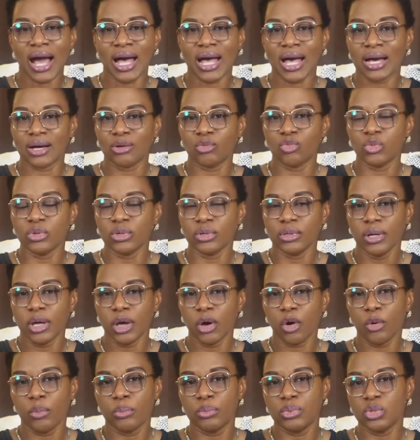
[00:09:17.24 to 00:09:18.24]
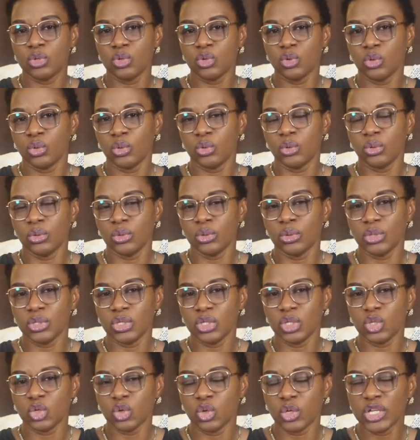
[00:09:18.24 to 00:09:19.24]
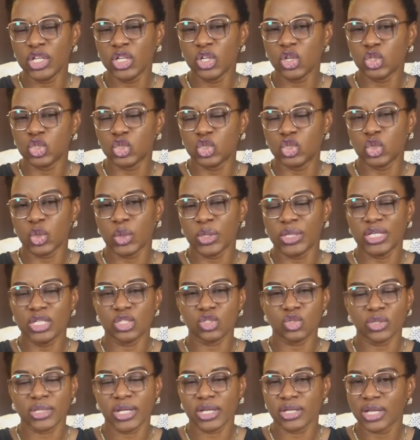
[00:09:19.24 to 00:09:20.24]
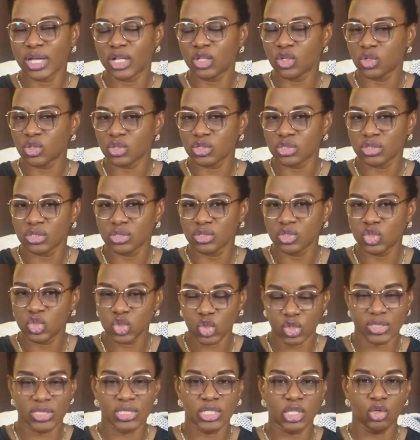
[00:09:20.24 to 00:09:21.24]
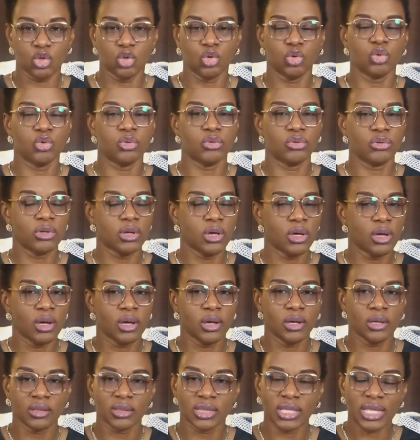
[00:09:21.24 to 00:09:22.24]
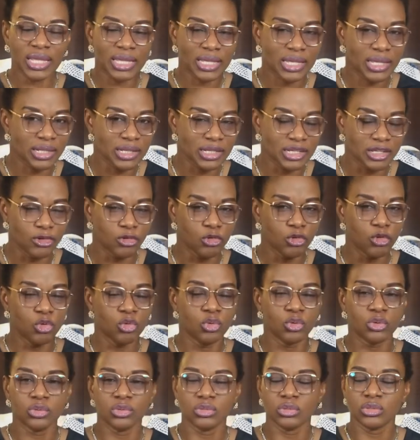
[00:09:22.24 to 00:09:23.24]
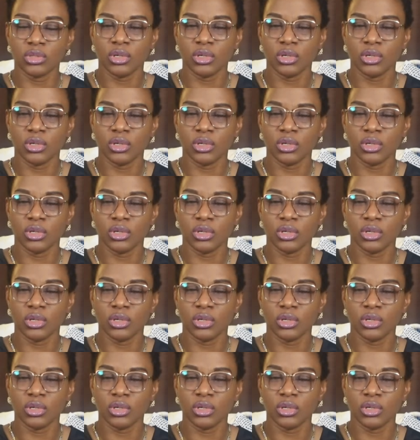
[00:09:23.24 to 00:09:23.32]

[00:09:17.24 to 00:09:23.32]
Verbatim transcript: and will help you, you know, in your journey, so that you're not just alone, thinking alone,